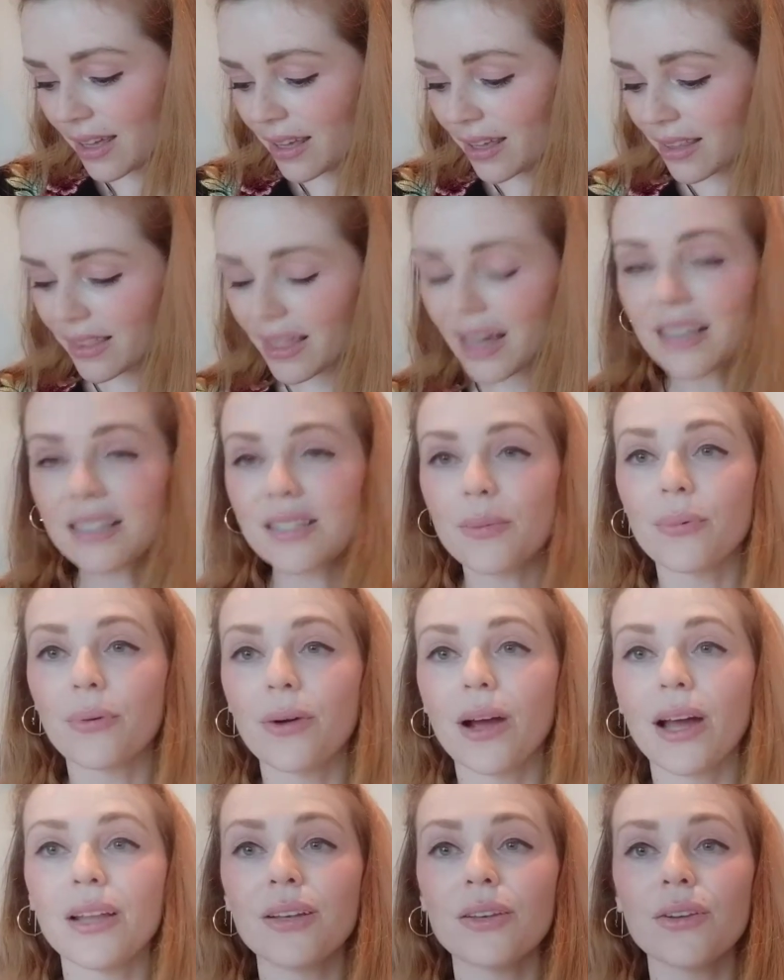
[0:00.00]
There's a
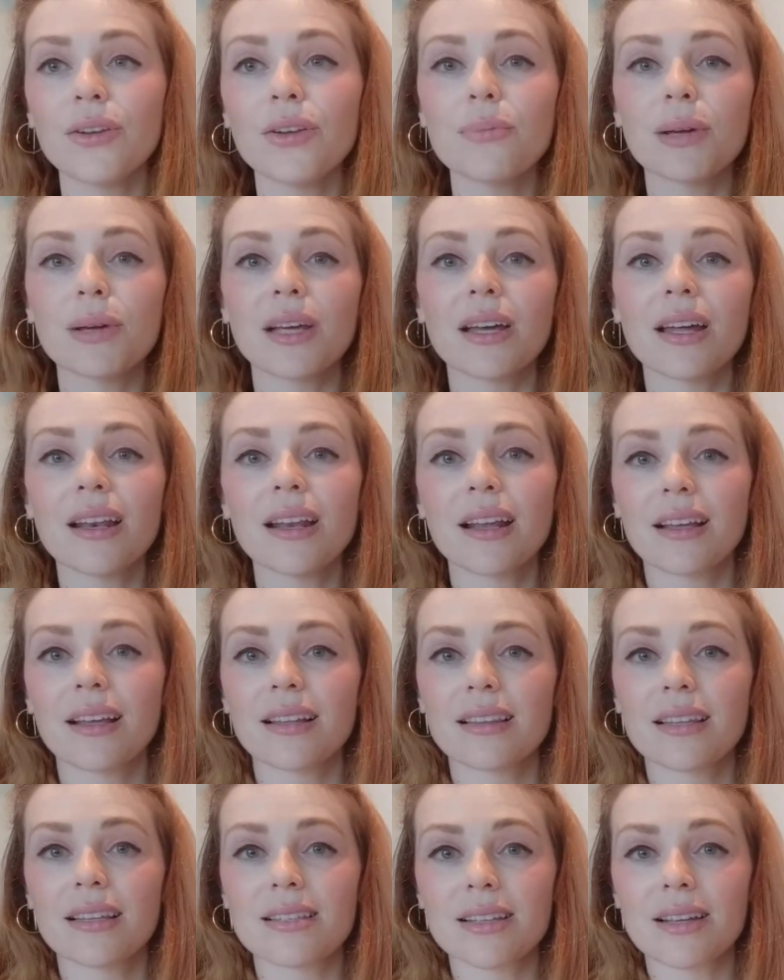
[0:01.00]
brand new
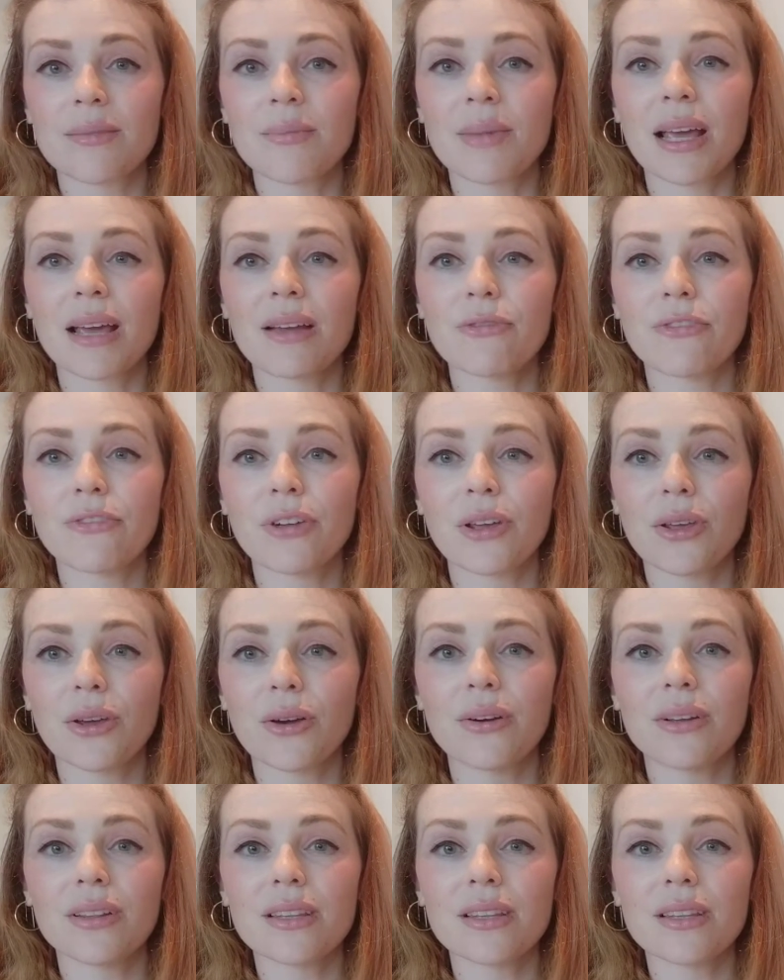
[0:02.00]
beginning that's come in for you,